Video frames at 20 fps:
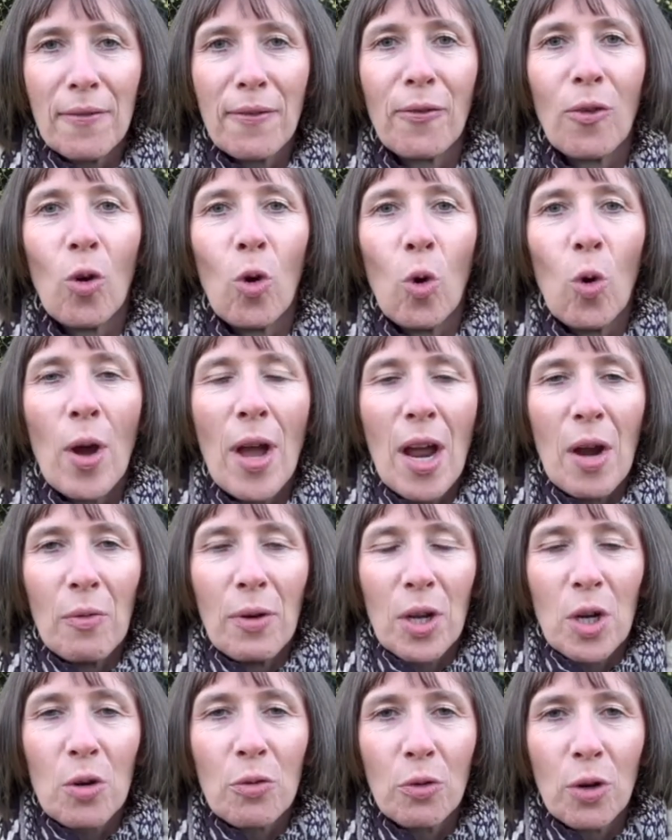for a
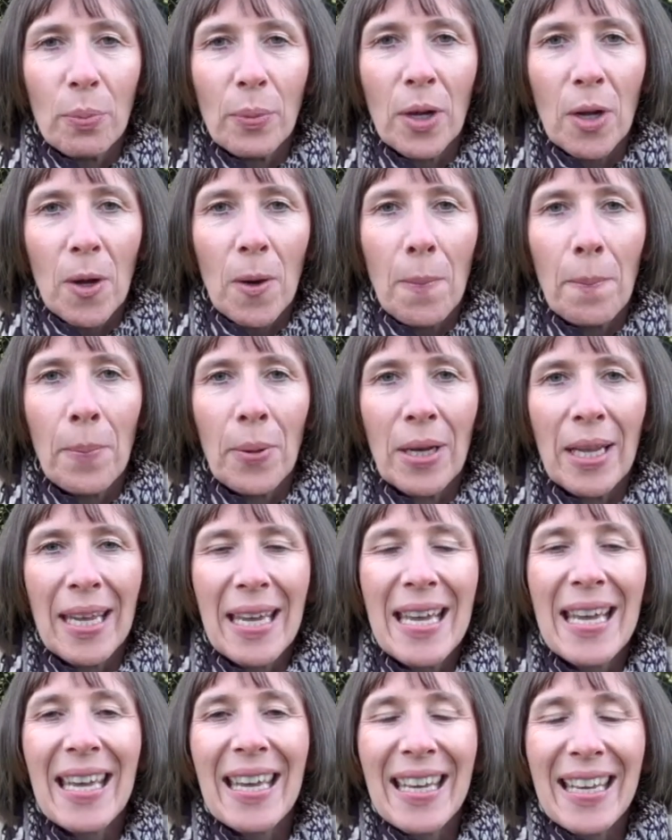recruitment company,
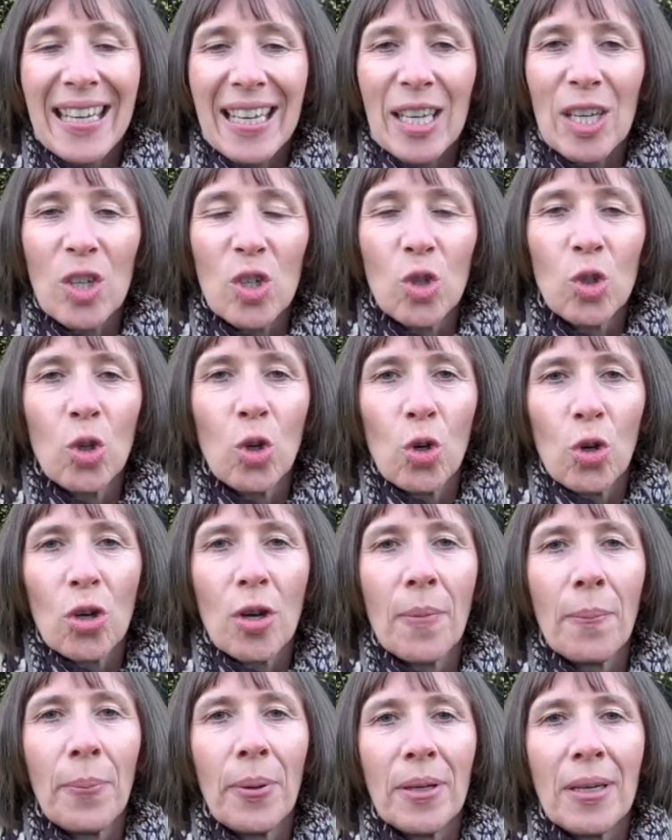it is your
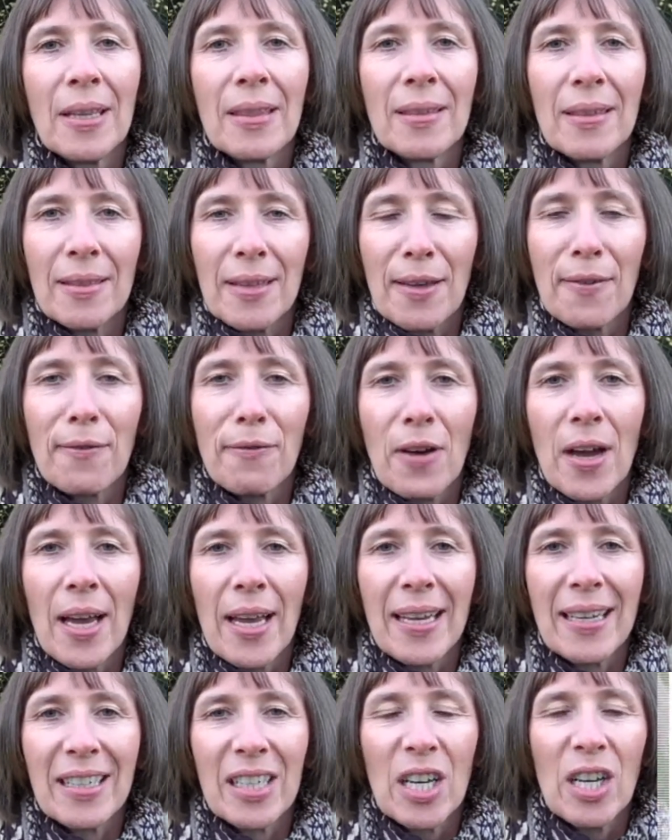company that they
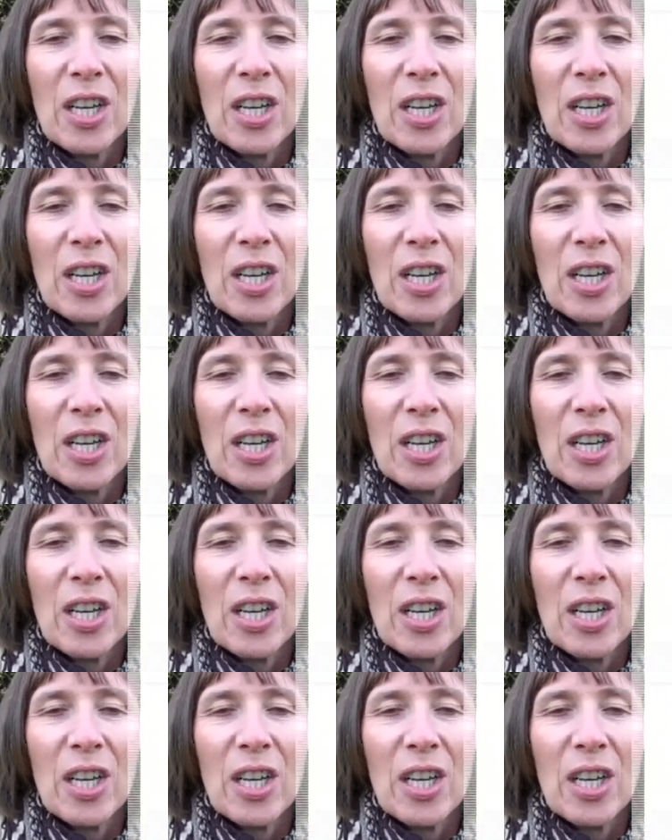find.